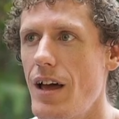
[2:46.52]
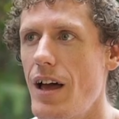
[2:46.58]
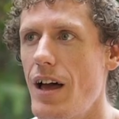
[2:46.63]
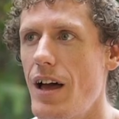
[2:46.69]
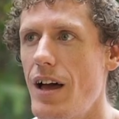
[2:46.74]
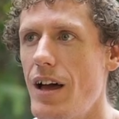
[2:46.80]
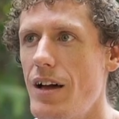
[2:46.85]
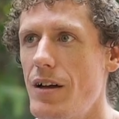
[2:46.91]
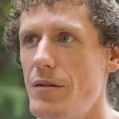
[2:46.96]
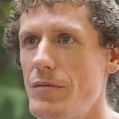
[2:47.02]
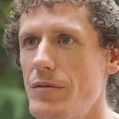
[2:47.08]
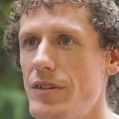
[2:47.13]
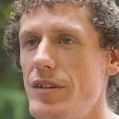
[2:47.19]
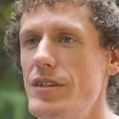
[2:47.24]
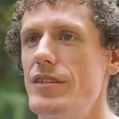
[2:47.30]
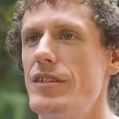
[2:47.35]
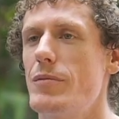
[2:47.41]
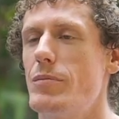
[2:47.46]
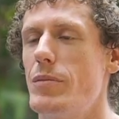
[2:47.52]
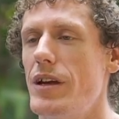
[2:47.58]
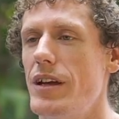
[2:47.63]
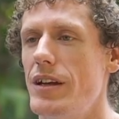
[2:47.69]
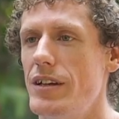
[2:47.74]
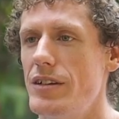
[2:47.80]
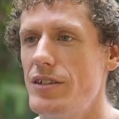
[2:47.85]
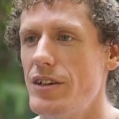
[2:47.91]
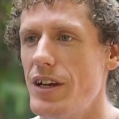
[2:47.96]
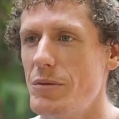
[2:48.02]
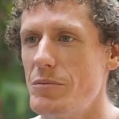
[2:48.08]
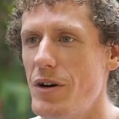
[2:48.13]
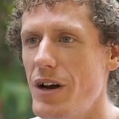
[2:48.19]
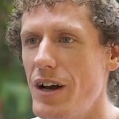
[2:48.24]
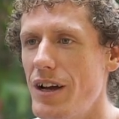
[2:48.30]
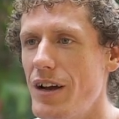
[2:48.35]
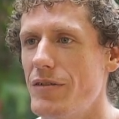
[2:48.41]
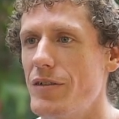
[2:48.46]
Um, since I've been in Chiang
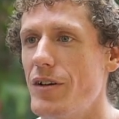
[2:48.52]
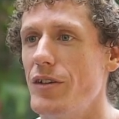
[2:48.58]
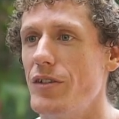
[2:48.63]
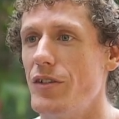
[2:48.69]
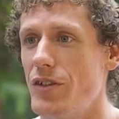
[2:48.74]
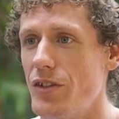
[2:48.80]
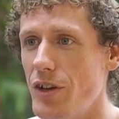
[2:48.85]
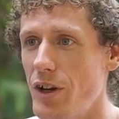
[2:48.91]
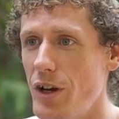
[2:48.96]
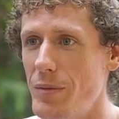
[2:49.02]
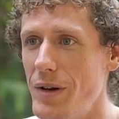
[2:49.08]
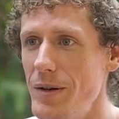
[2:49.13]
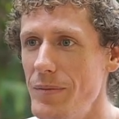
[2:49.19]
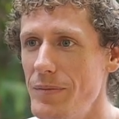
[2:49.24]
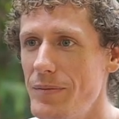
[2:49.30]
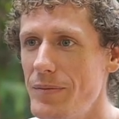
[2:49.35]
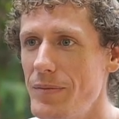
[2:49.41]
Mai I've gotten sober